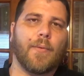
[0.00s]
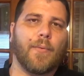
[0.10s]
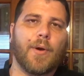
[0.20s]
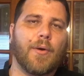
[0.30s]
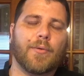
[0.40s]

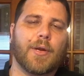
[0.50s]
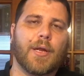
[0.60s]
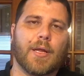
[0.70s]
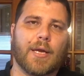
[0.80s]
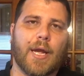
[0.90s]
we don't
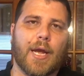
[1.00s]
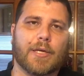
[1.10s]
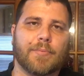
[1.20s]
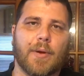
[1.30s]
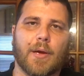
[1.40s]
deal in
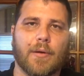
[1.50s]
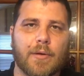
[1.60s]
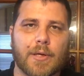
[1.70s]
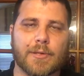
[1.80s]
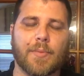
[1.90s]
cash
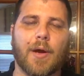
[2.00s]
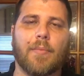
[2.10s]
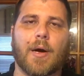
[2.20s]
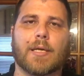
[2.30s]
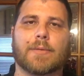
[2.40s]
bail. As bail
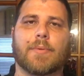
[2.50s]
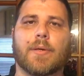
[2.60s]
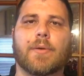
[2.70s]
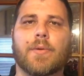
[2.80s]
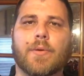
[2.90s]

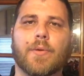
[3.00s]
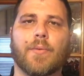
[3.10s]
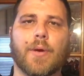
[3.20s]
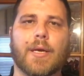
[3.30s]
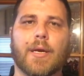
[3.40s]
bondsmen,
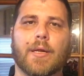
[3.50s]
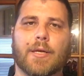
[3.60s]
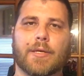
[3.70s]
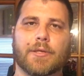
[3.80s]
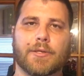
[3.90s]
we deal
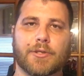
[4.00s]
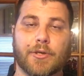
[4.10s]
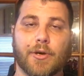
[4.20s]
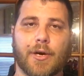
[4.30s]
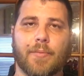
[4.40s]
in
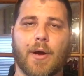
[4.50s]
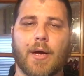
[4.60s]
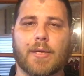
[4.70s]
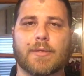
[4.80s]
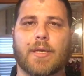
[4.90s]
surety
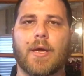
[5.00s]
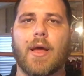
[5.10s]
bonds.